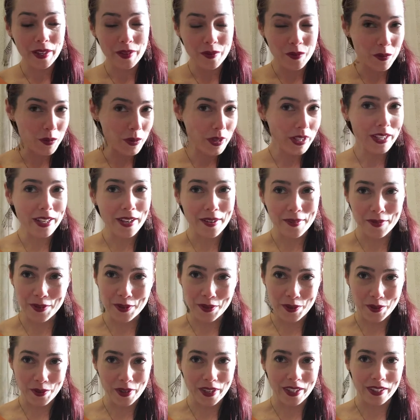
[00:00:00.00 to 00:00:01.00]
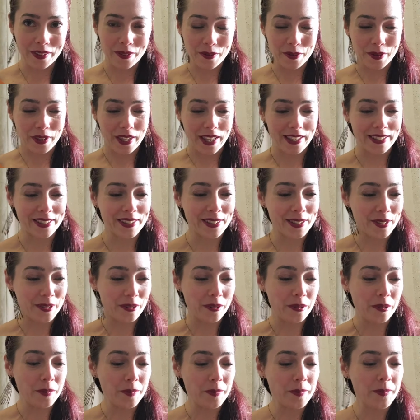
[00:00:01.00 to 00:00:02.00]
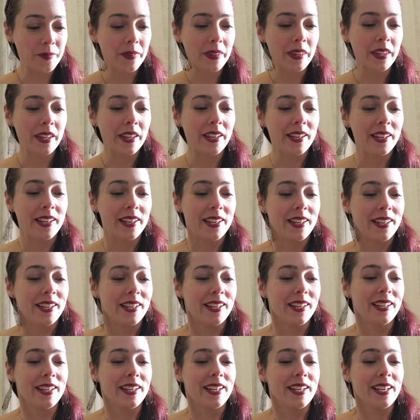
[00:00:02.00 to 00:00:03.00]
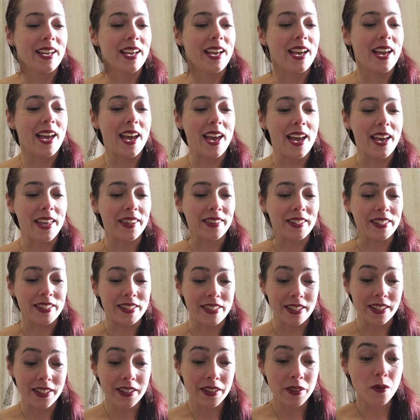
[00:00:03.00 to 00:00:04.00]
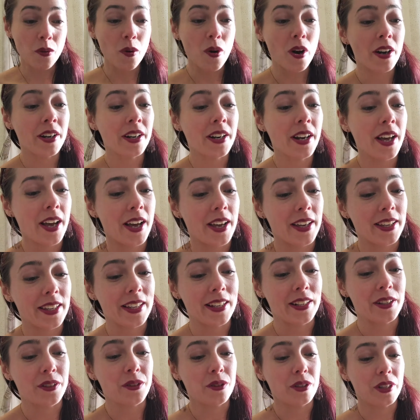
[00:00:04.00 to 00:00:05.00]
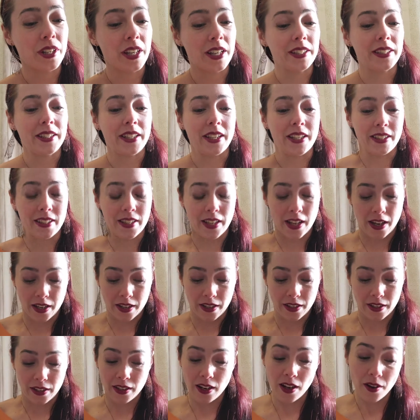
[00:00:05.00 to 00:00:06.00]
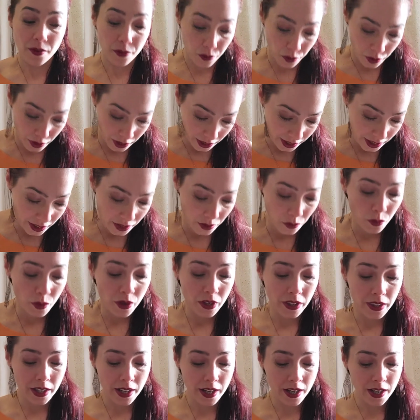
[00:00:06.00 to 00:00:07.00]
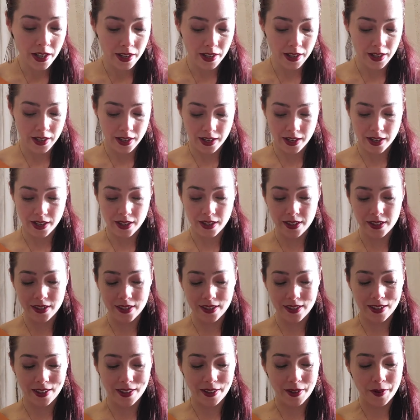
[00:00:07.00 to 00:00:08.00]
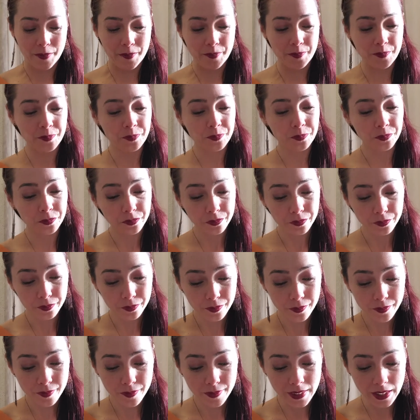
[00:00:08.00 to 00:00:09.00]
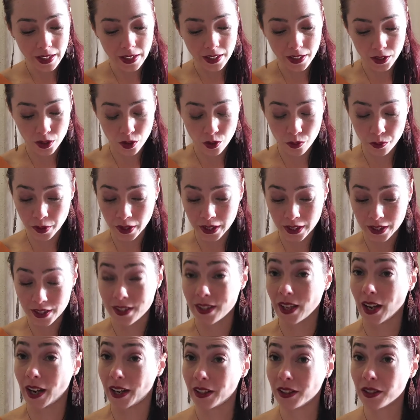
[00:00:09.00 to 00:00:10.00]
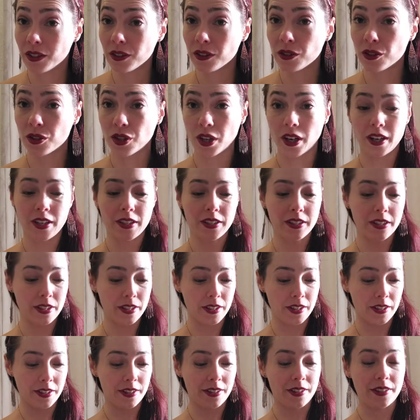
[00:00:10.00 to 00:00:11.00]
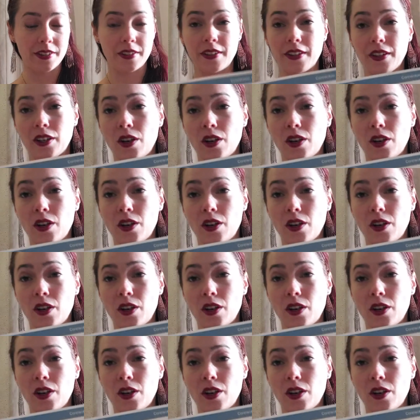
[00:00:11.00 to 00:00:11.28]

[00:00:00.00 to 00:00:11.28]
we have to look into that too. And the third one I calculate and I love working with is a human design chart, a